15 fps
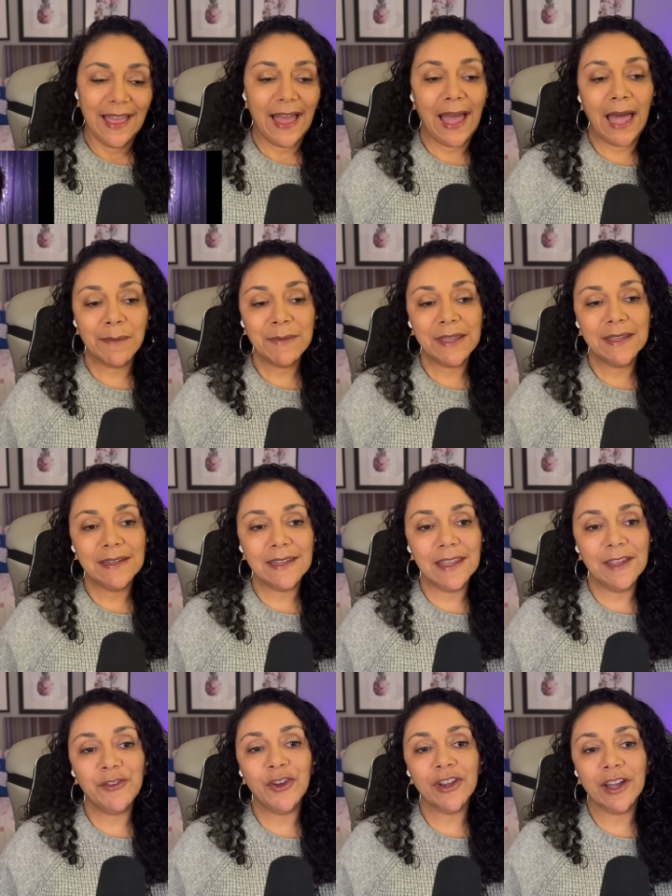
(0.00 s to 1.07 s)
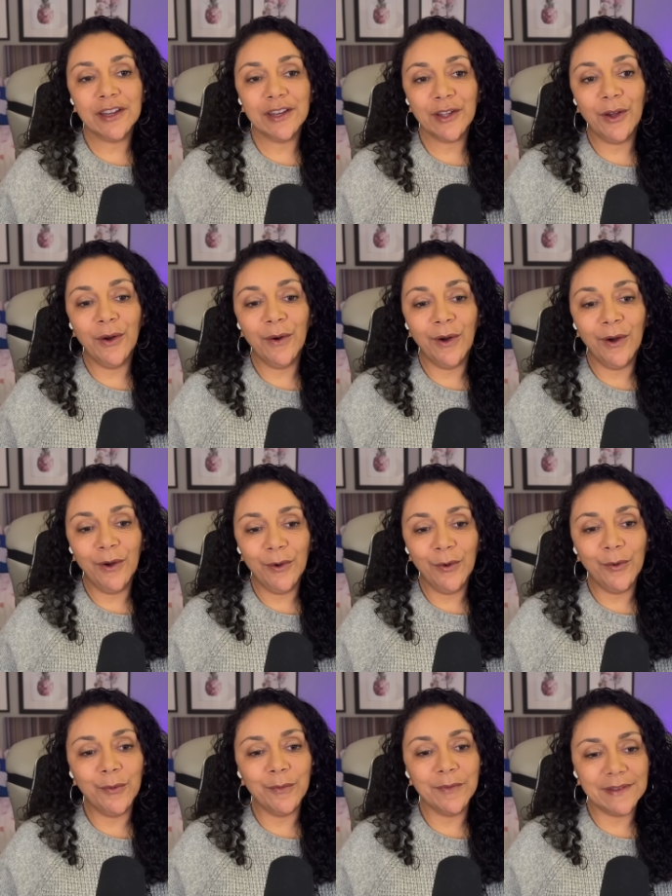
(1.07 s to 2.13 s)
I mean, if you're gonna go
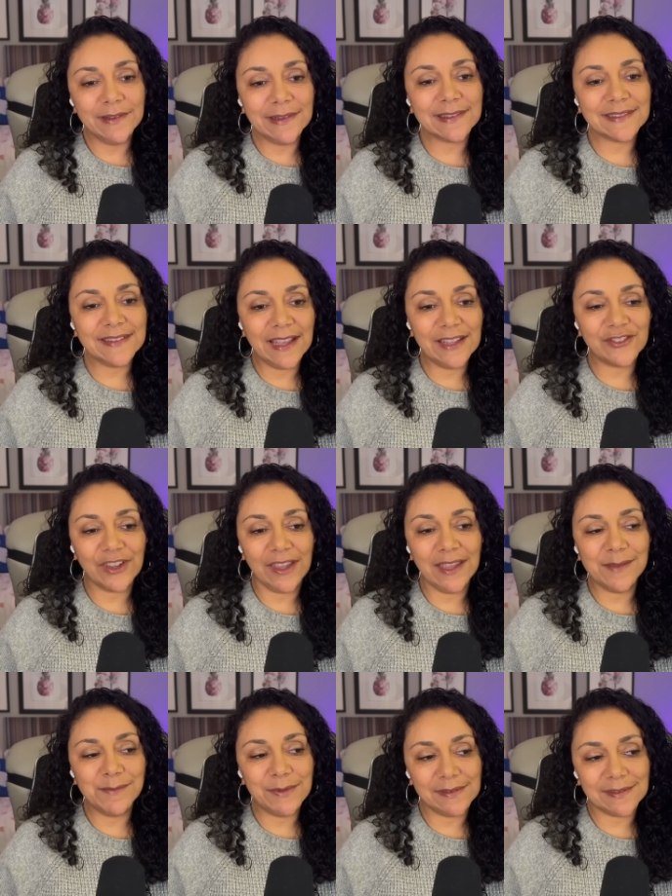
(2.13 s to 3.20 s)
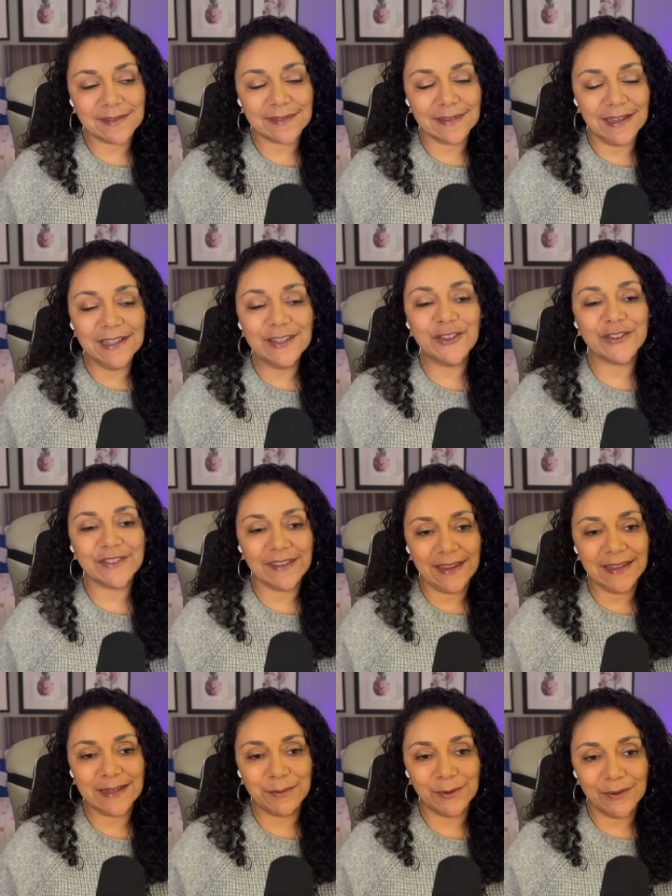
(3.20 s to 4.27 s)
home, the snatch game is
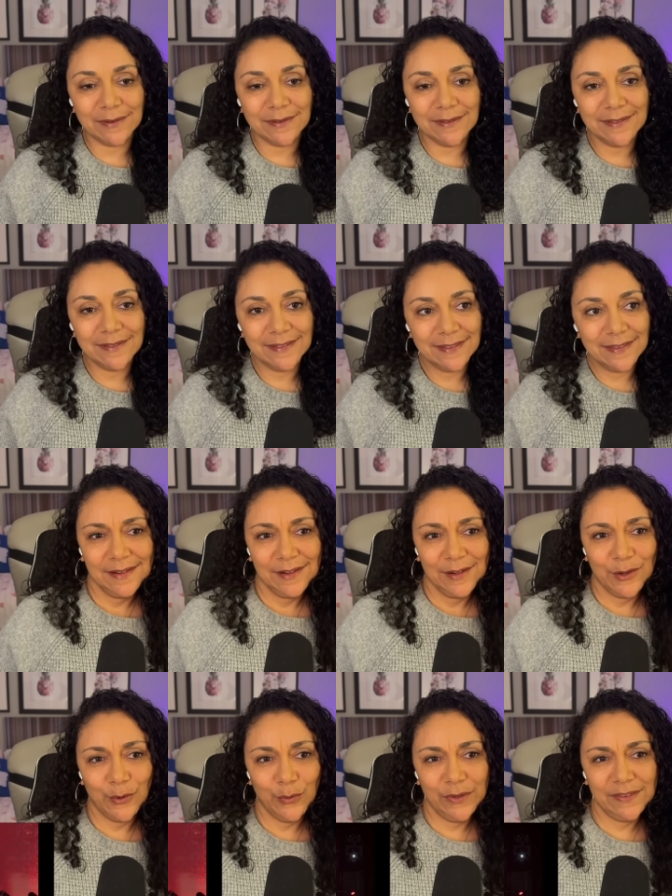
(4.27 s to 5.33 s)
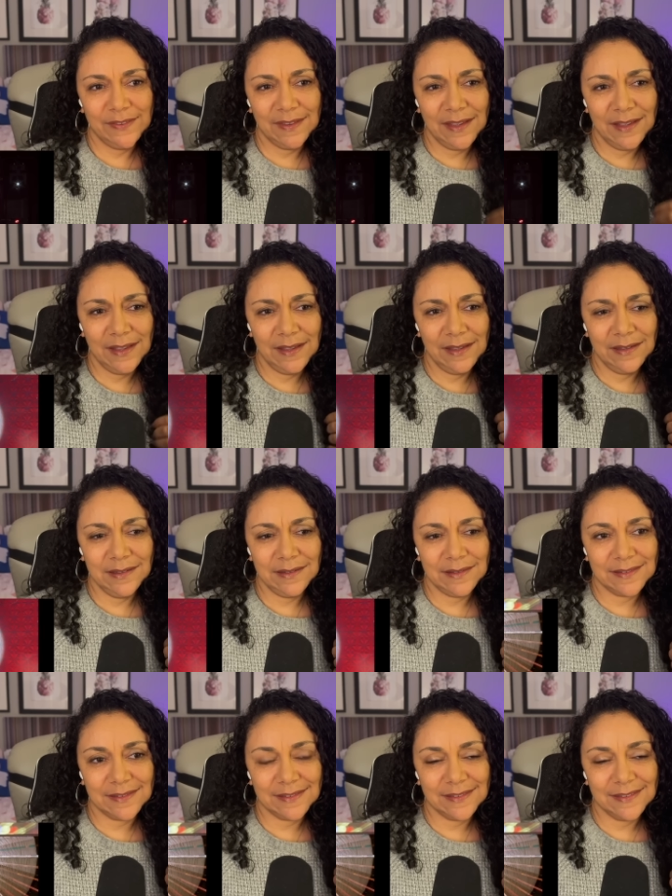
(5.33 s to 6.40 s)
understandable. Who is
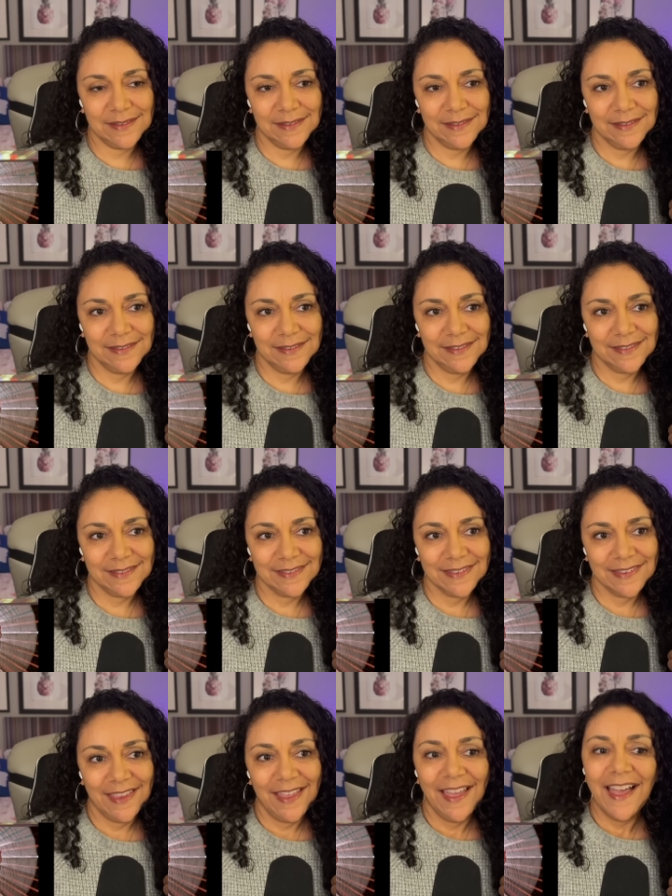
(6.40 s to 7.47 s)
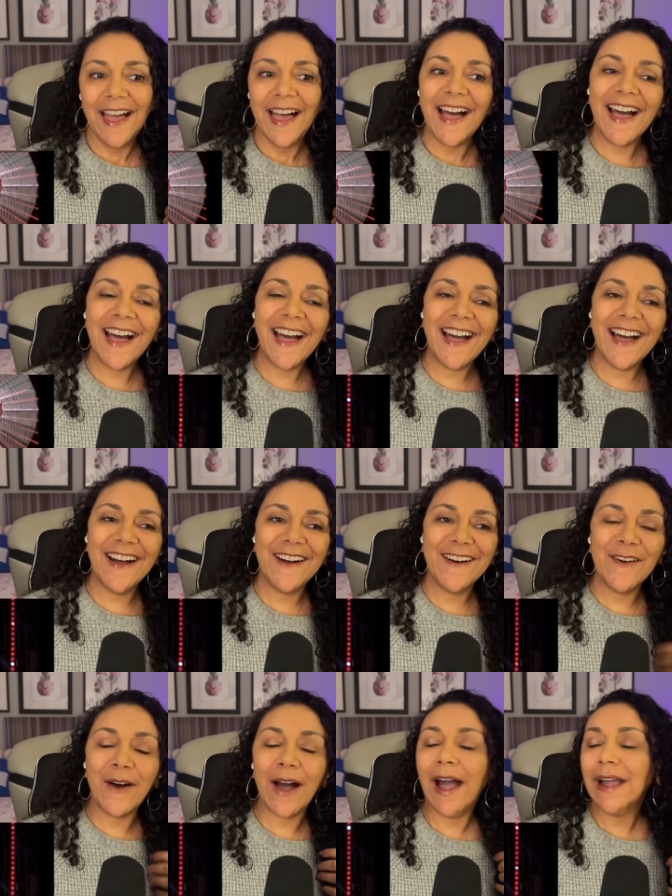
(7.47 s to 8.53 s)
this?
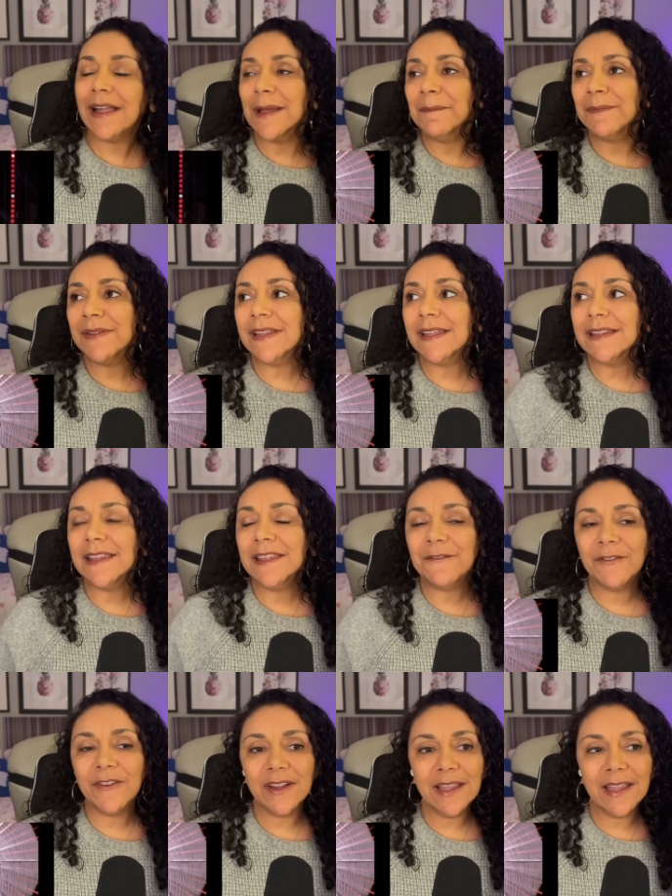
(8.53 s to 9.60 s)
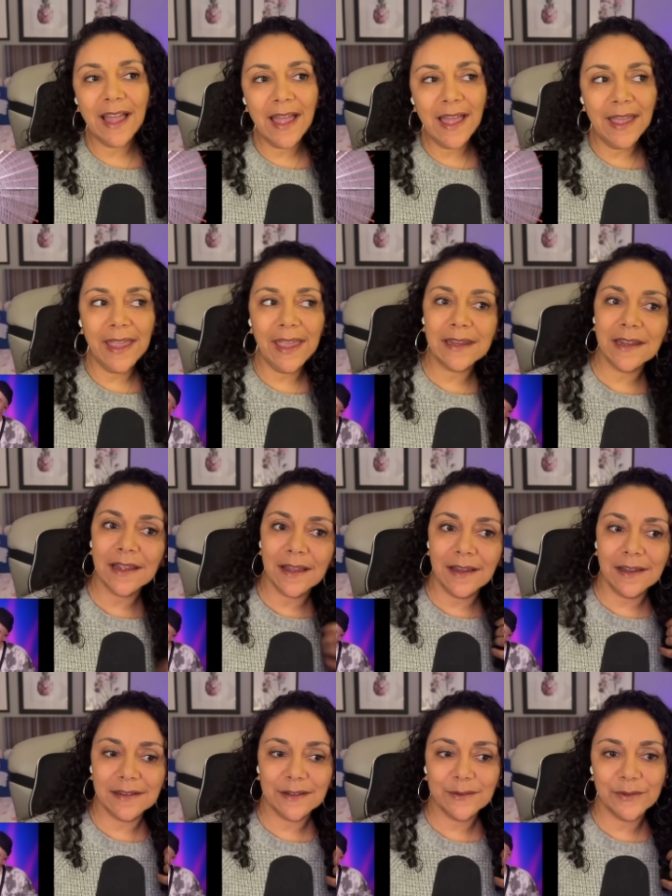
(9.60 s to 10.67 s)
Oh, I completely forgot Hannah
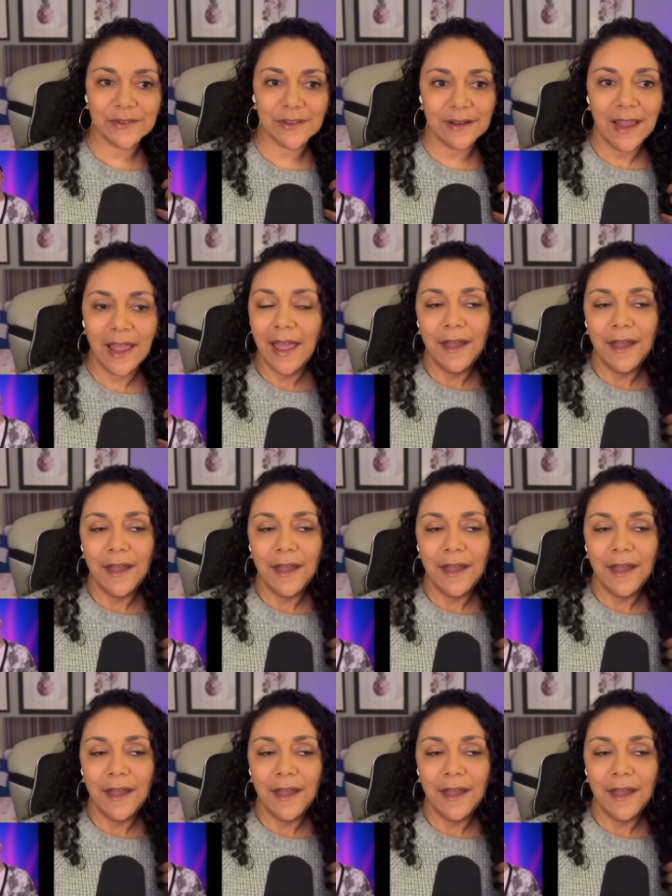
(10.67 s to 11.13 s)
Conda was on.